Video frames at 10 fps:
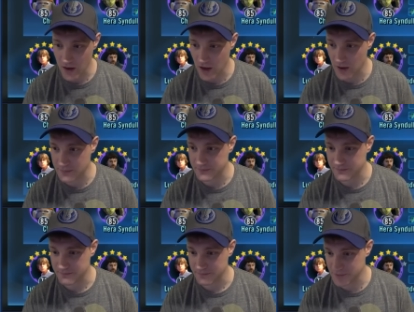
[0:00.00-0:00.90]
um,
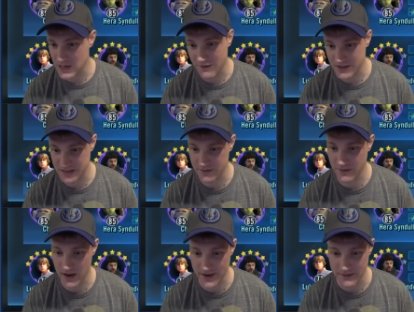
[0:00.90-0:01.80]
they're obviously
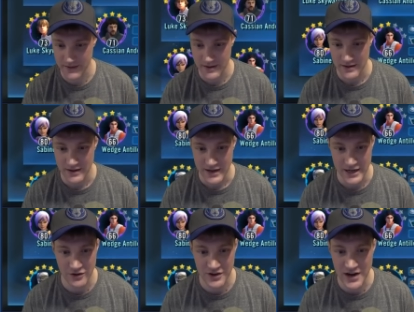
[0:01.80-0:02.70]
fine.
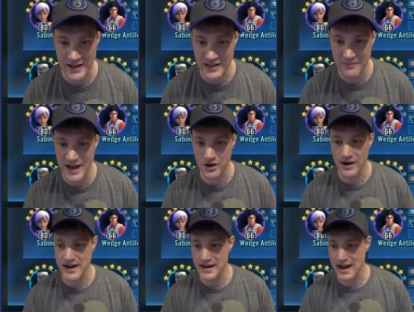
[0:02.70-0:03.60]
You know, they're not the meta
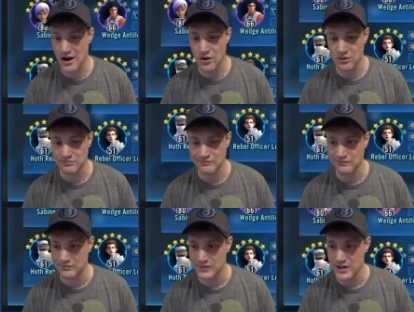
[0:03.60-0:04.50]
right now
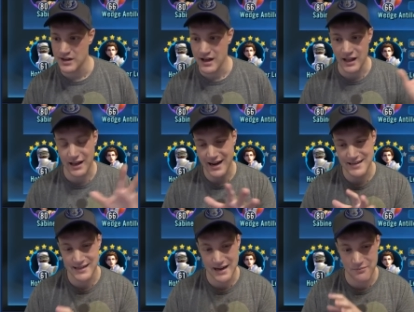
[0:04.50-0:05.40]
like I
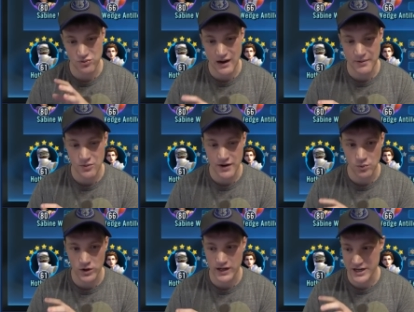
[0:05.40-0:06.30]
said, I'd probably want
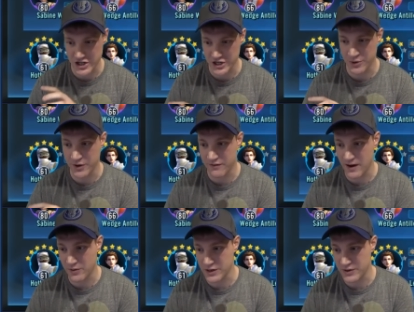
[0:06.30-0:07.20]
to work on Chirrut if
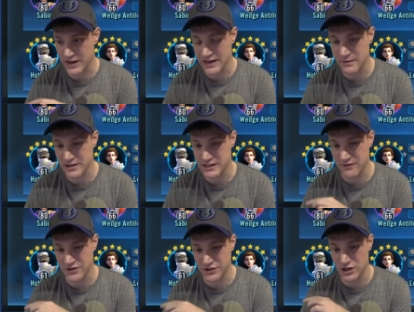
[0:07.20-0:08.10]
I were you, getting him to
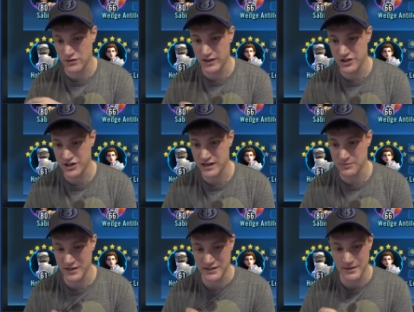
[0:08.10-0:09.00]
seven stars for that
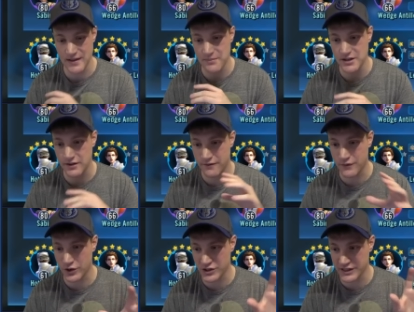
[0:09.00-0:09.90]
Chex Mix team. That'd be the
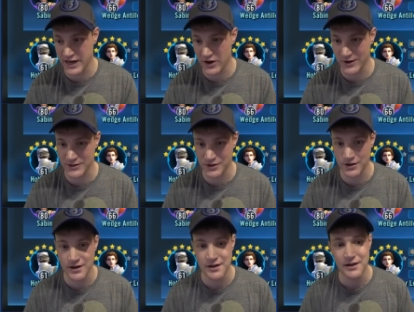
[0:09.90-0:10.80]
first
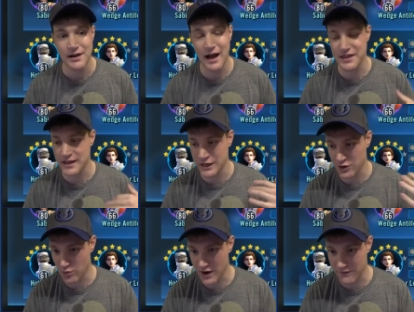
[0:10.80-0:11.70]
character I think
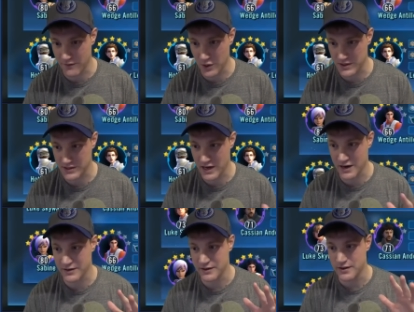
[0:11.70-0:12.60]
you'd want to focus
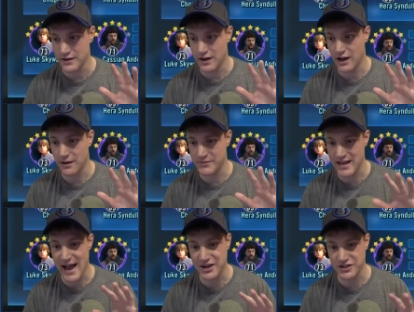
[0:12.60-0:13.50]
on um,
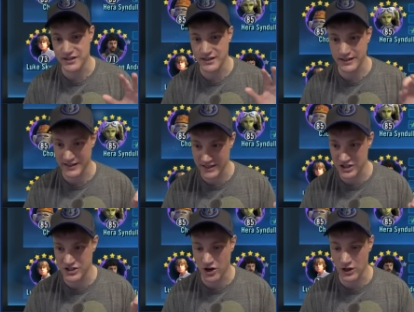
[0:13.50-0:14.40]
to actually
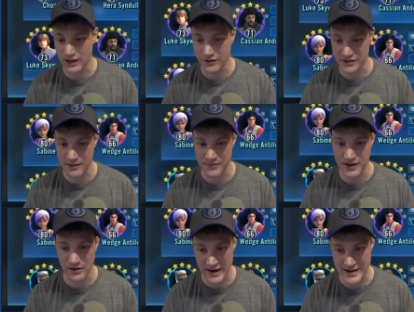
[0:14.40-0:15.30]
get star levels up
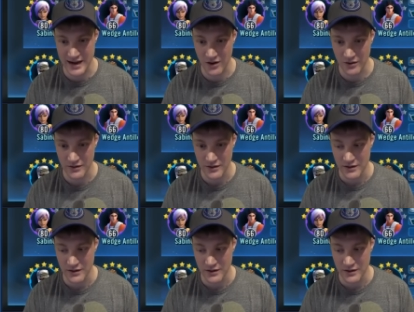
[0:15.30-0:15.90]
there right now.